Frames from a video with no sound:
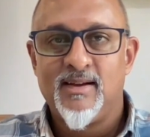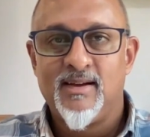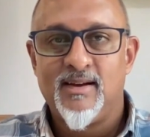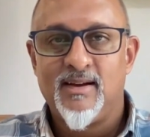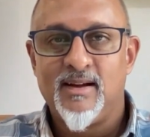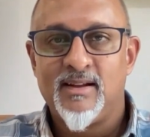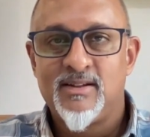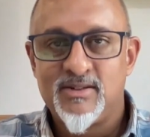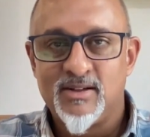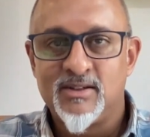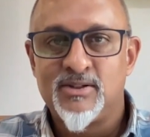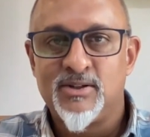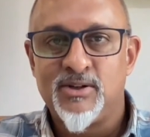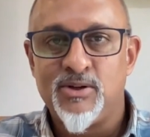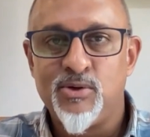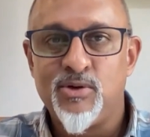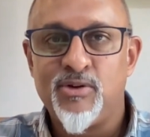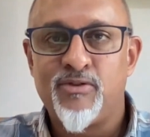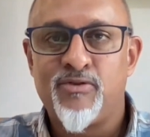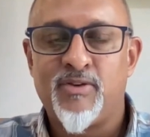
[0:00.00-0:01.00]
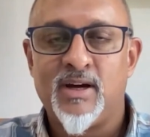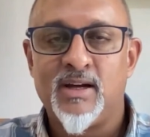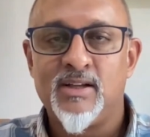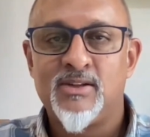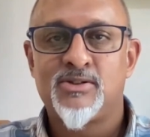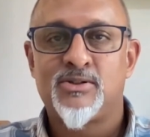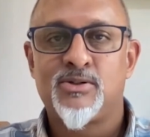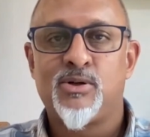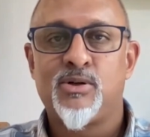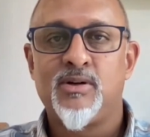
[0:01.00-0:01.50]
It's a unified
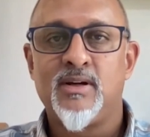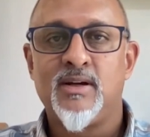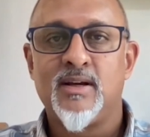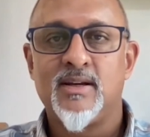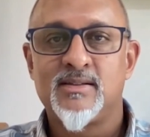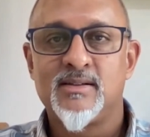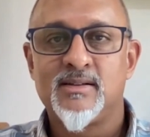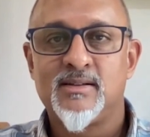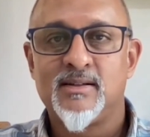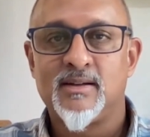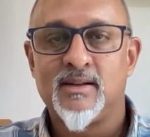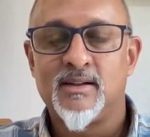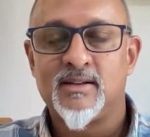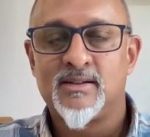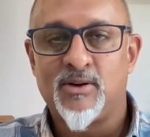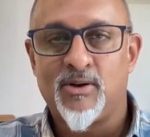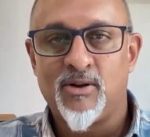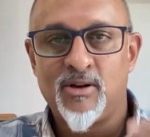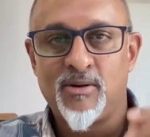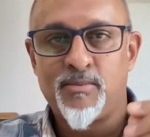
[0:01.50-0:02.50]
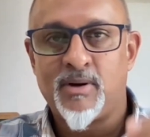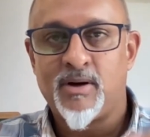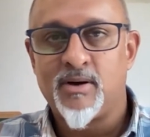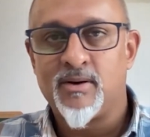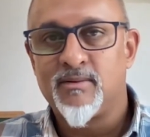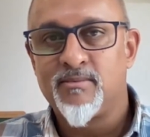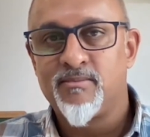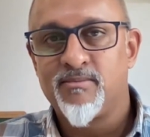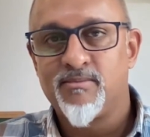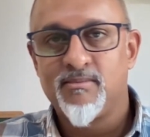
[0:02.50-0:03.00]
story, isn't it? It's all
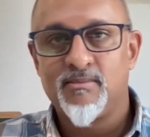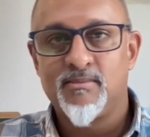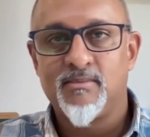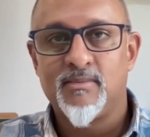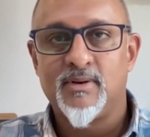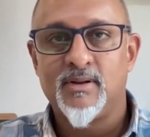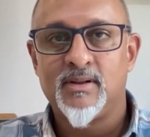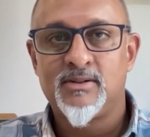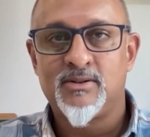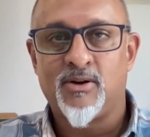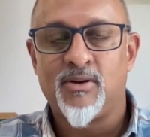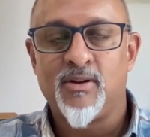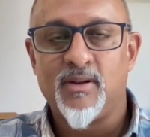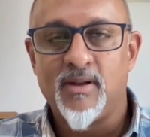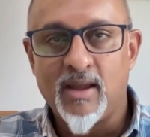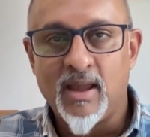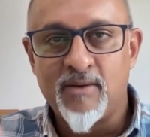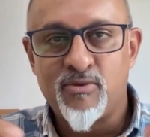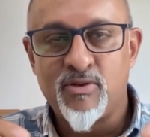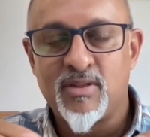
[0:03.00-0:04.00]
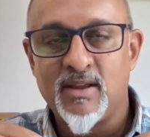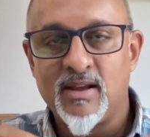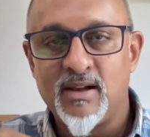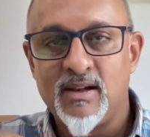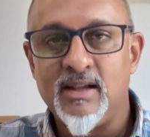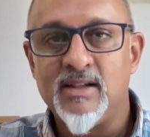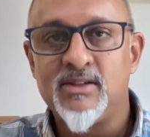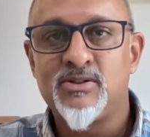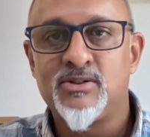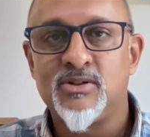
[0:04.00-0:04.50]
about, it's all, everything
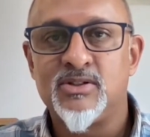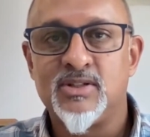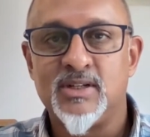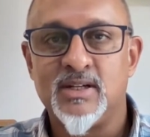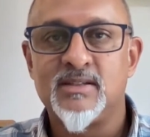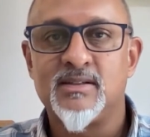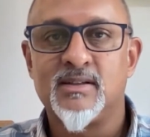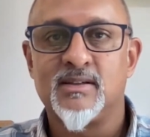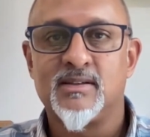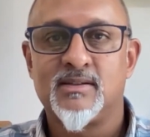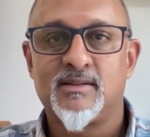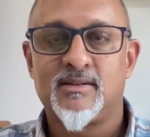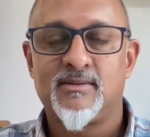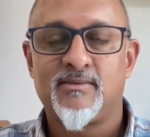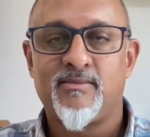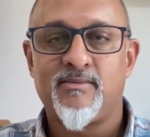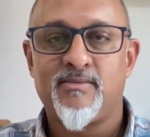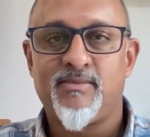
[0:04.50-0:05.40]
leads to Jesus.